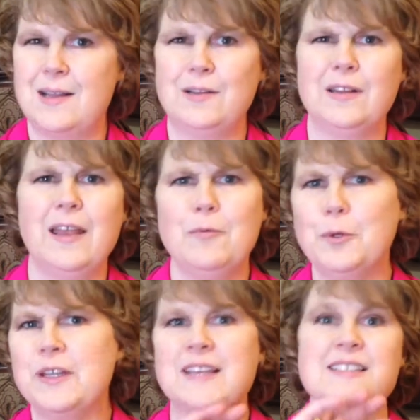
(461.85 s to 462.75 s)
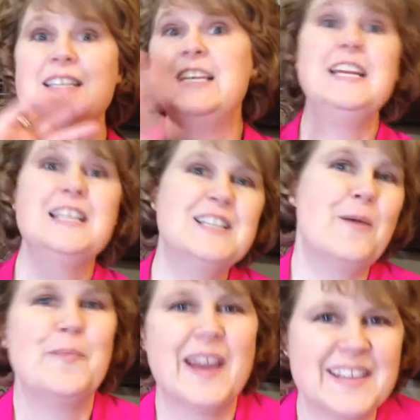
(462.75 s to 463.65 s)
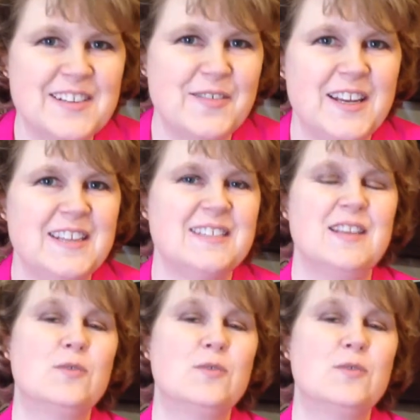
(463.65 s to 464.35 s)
that are labeled as geeked up activities,